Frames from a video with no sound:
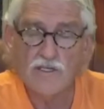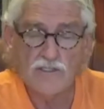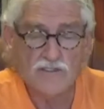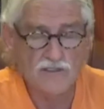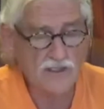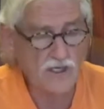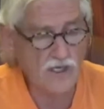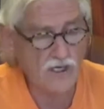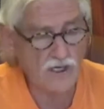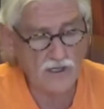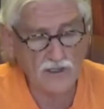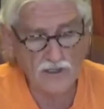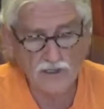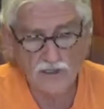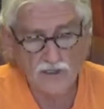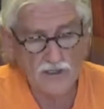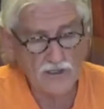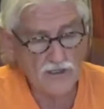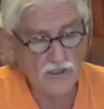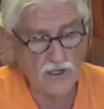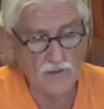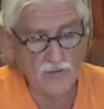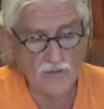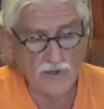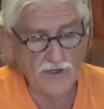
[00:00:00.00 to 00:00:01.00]
So
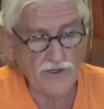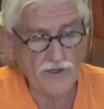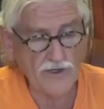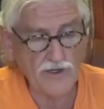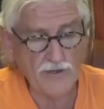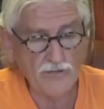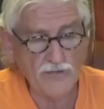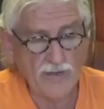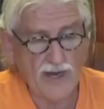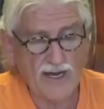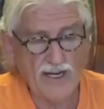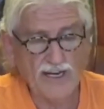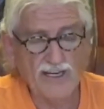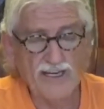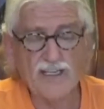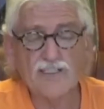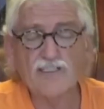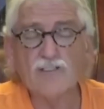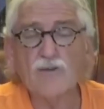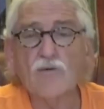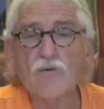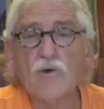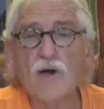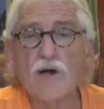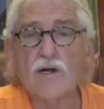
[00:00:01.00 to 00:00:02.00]
no wonder your body
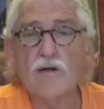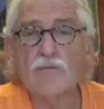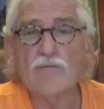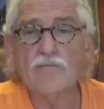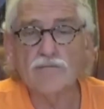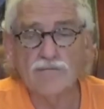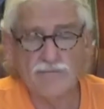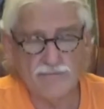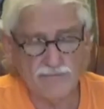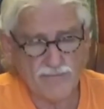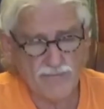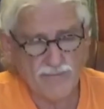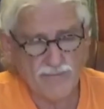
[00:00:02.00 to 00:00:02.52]
doesn't want them.